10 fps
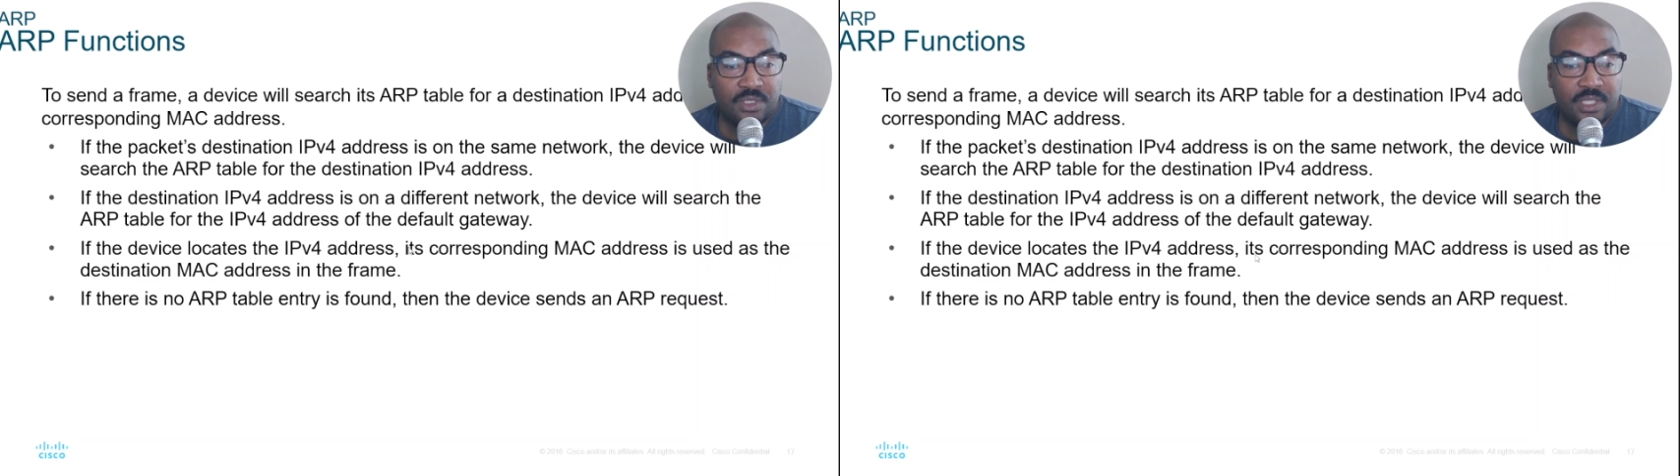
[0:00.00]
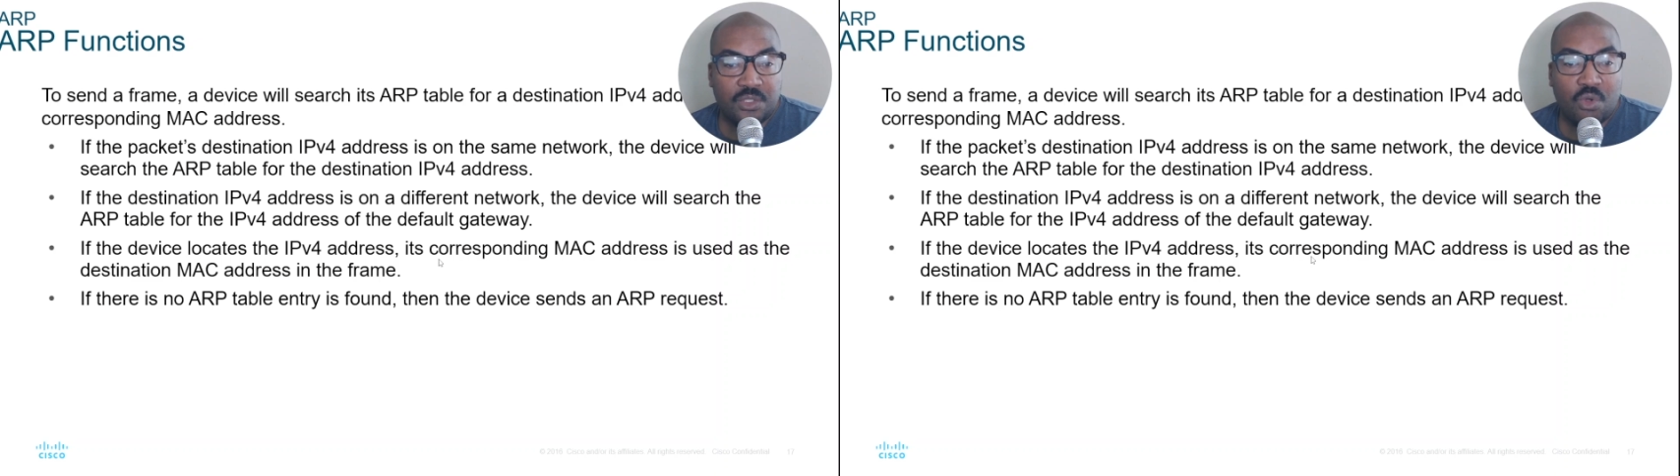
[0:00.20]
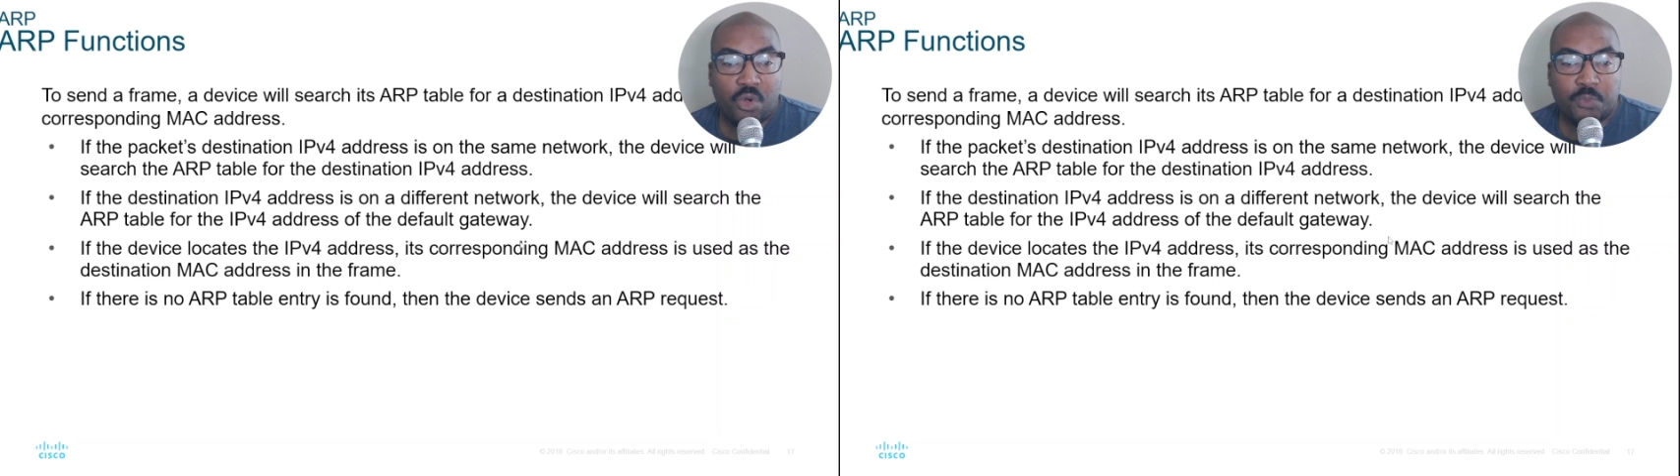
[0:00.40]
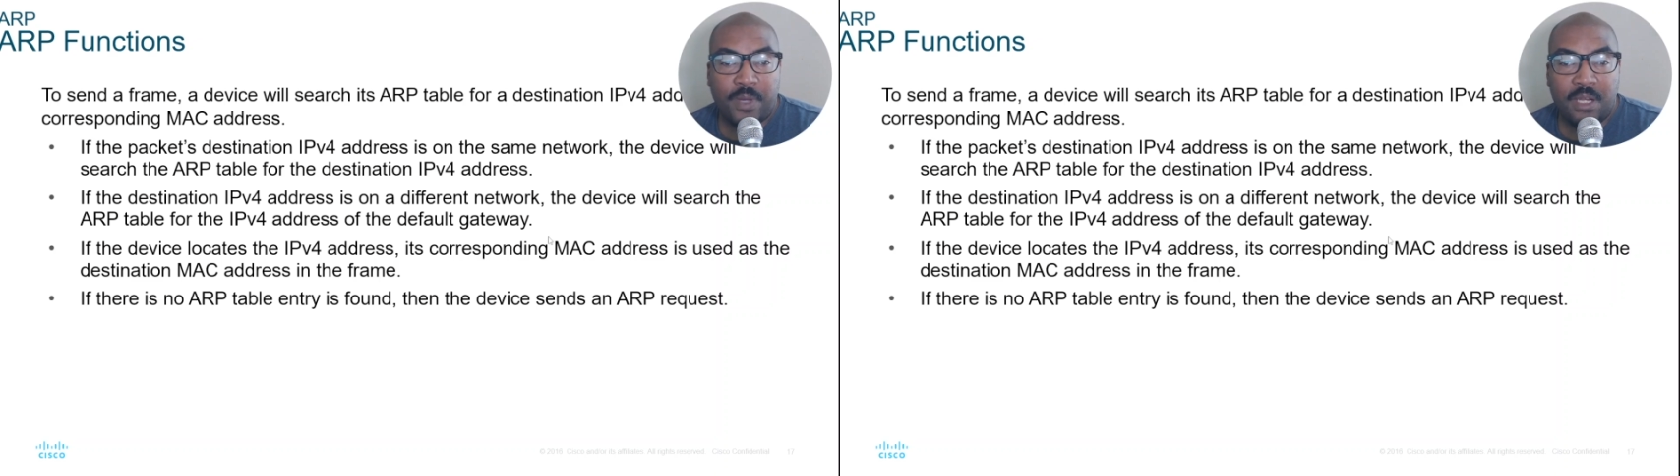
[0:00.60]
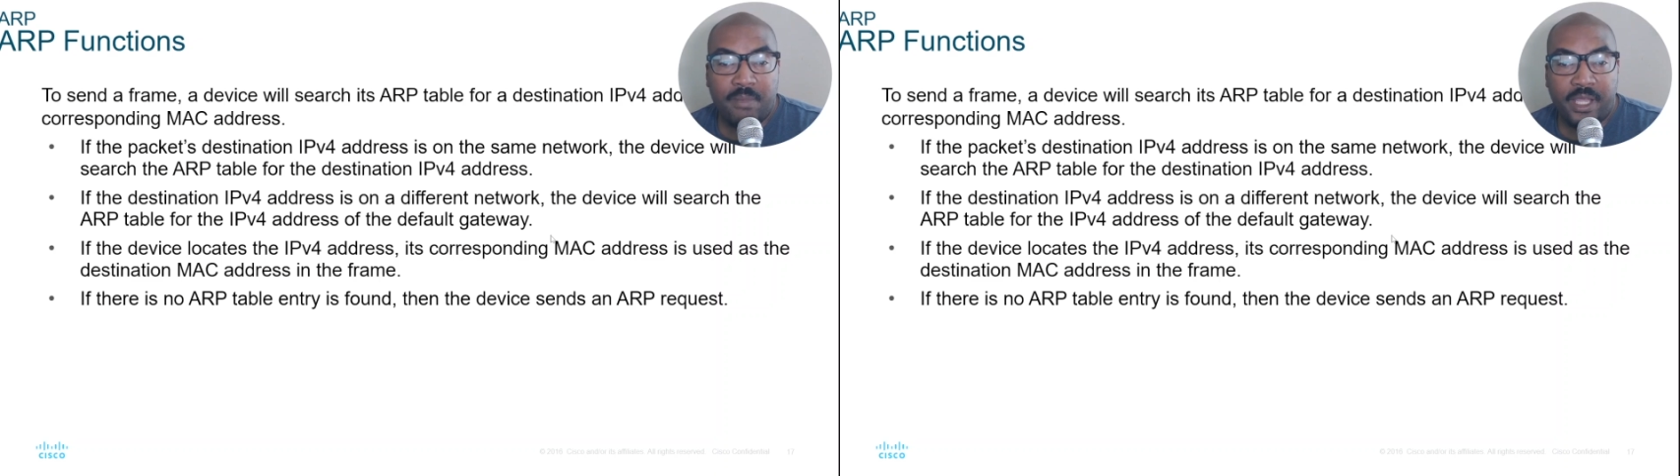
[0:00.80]
its
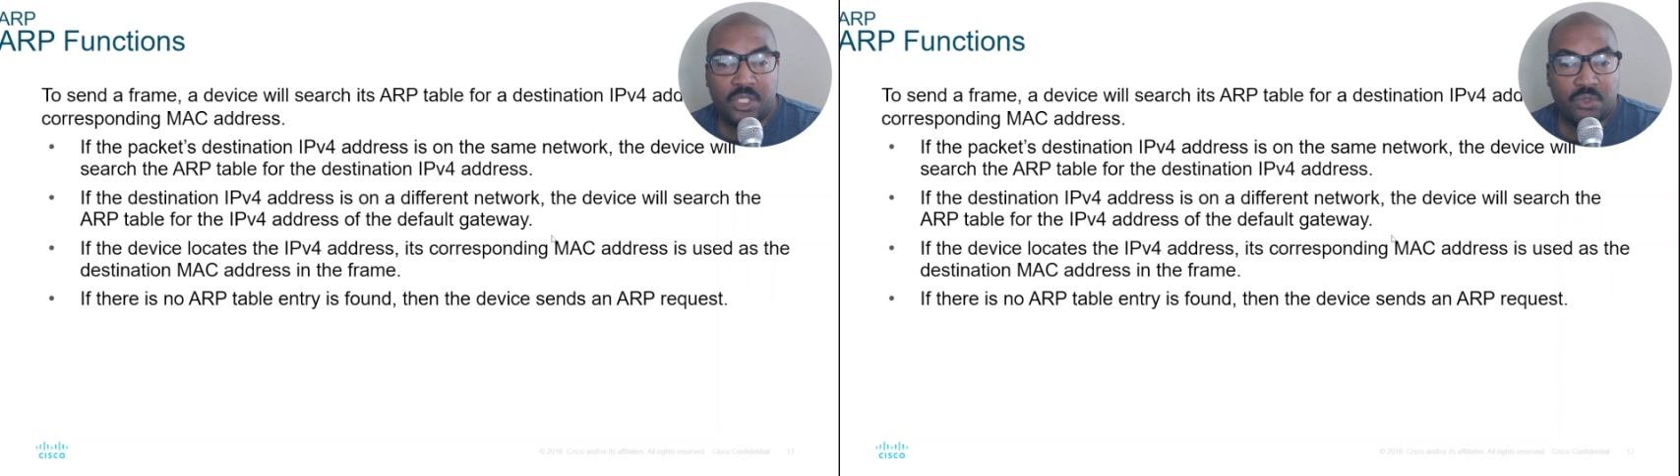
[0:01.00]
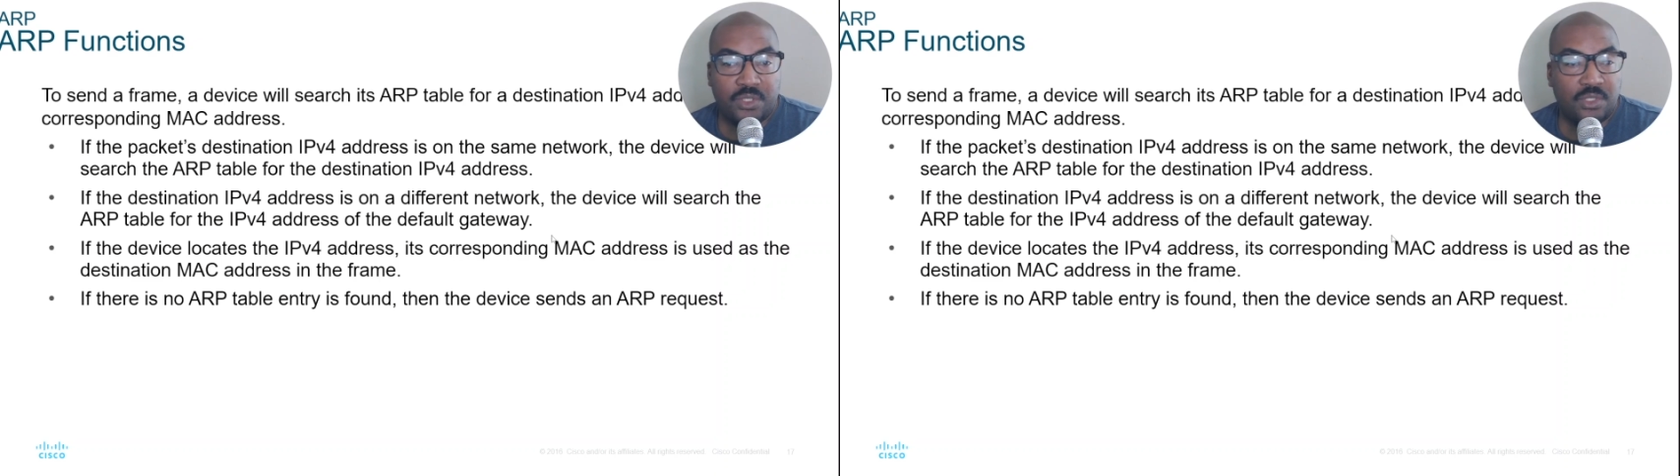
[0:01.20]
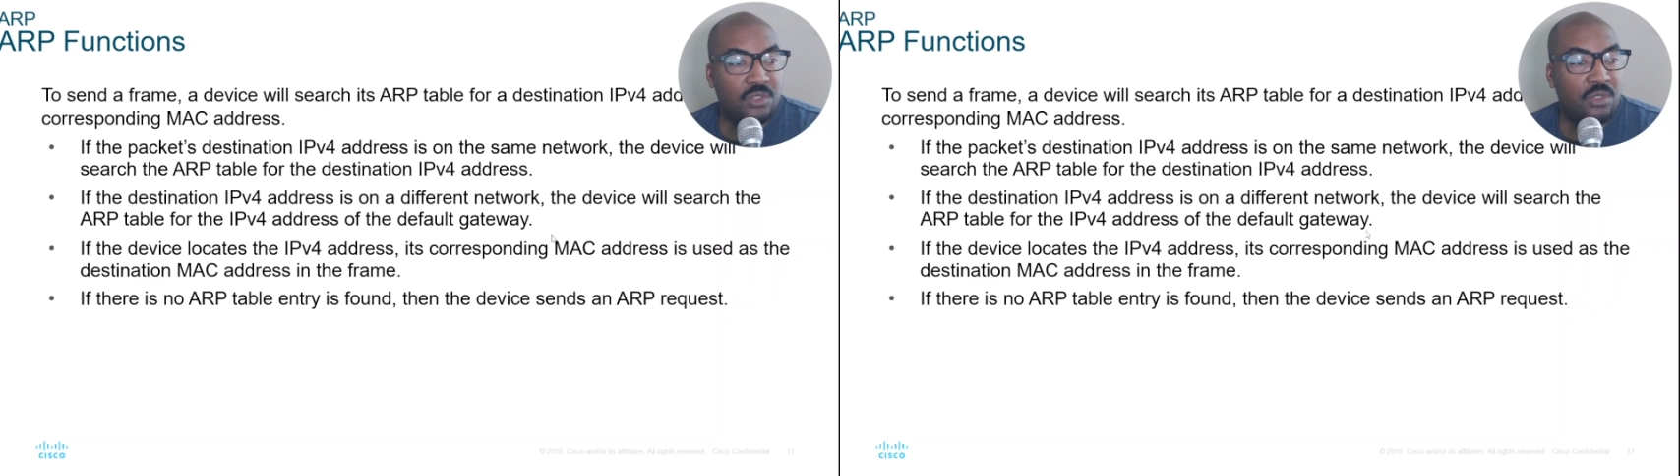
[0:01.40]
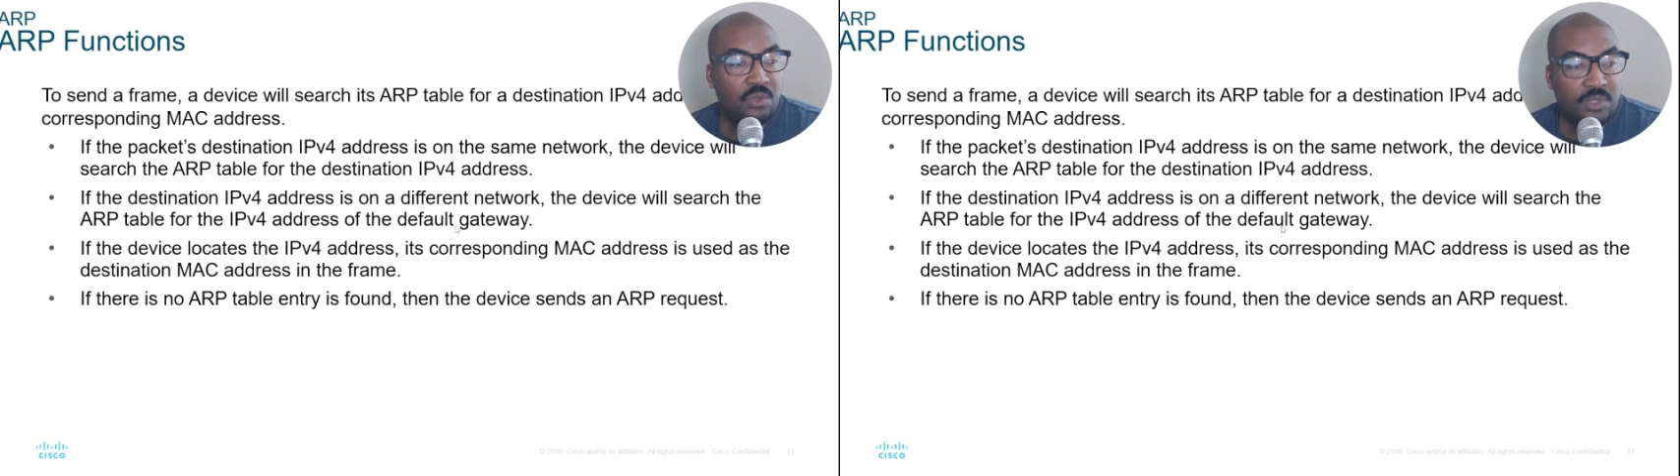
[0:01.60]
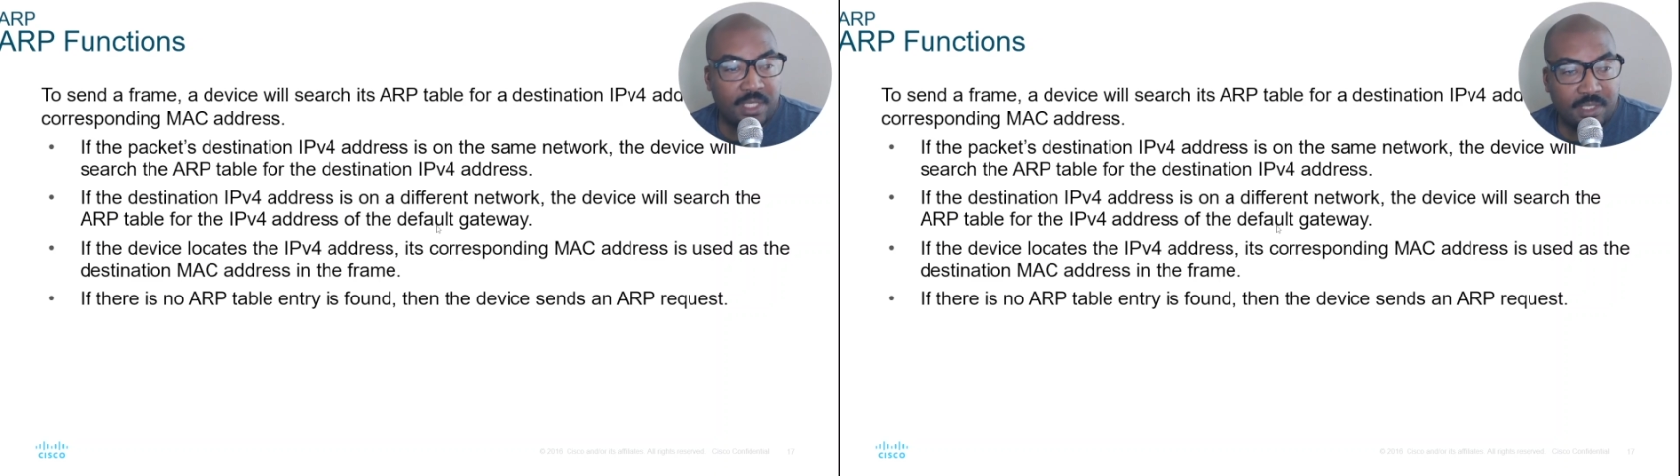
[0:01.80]
corresponding MAC address is
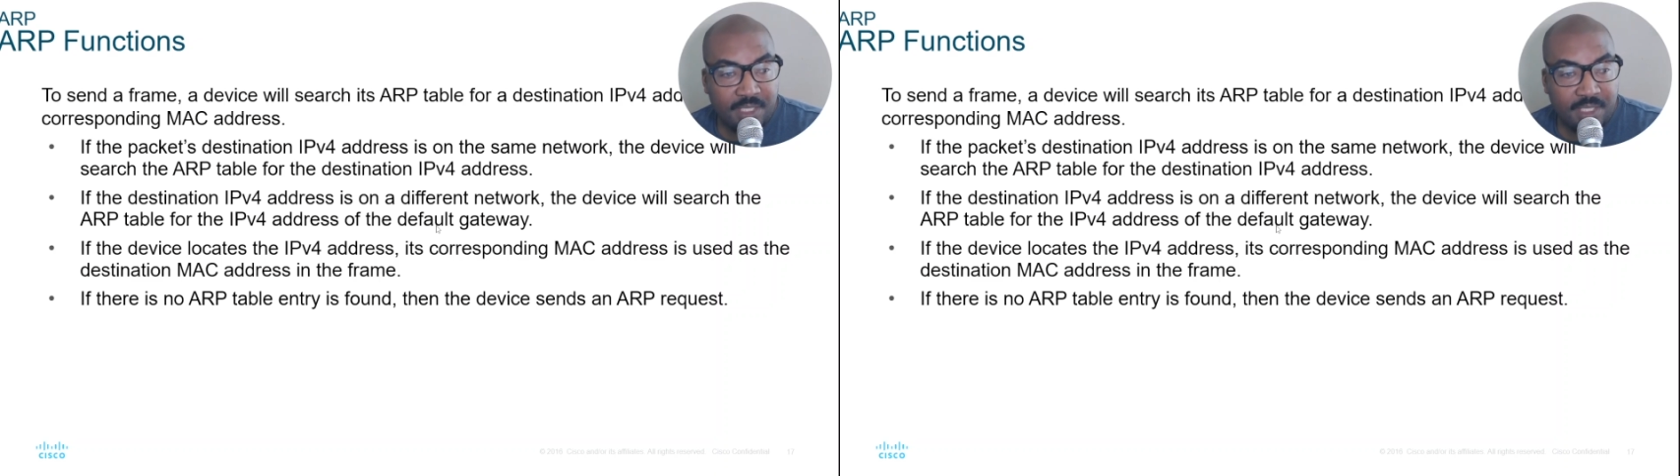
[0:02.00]
used as a